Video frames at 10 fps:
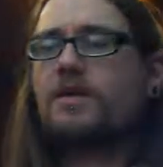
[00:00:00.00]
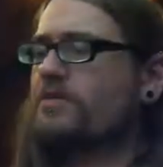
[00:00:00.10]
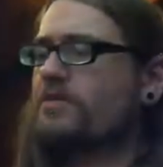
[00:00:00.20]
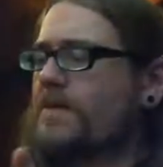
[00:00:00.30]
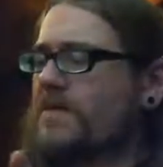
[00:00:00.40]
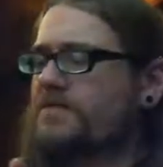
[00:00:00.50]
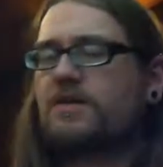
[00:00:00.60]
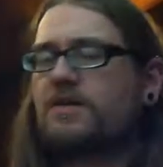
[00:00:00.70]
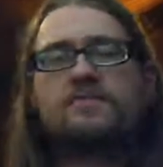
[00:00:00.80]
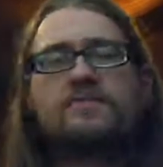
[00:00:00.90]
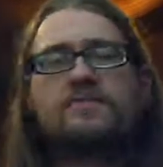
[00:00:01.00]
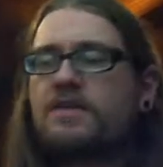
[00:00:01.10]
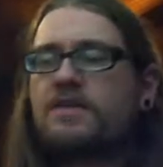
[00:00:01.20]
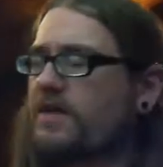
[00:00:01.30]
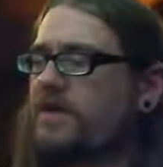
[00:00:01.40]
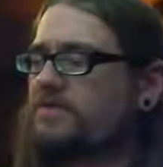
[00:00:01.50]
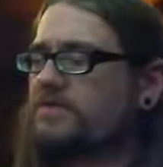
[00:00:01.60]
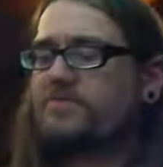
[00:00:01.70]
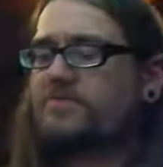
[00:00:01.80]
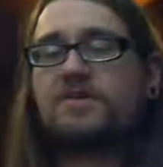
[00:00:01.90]
the missile feet, the heel
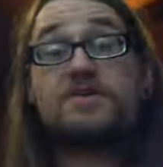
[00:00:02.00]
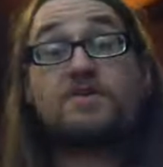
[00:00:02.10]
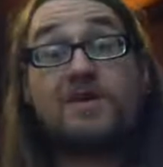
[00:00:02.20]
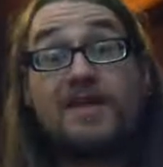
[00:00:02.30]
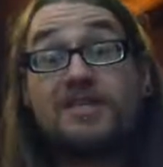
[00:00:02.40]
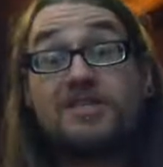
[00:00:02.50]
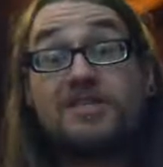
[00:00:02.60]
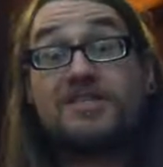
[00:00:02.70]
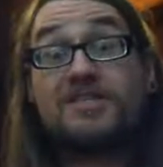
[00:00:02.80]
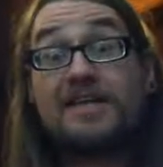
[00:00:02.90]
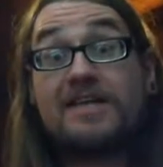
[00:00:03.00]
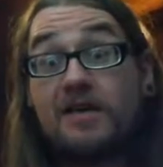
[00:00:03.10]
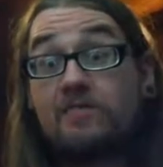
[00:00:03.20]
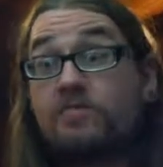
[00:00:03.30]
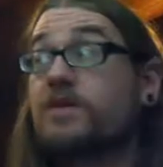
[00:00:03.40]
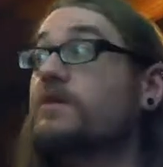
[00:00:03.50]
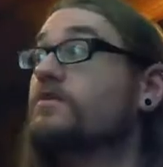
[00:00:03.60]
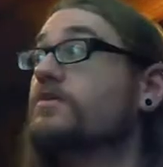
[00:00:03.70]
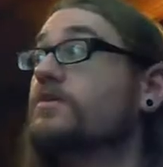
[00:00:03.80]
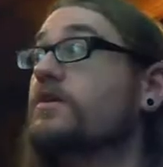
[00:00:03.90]
spurs so he can actually stand up, believe
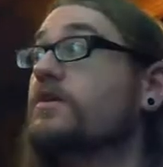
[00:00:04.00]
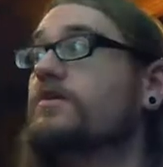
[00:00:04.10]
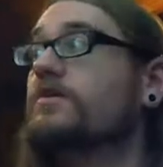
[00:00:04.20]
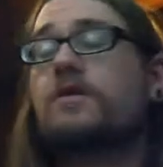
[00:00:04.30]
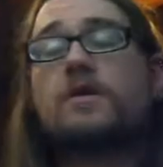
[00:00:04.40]
it or not.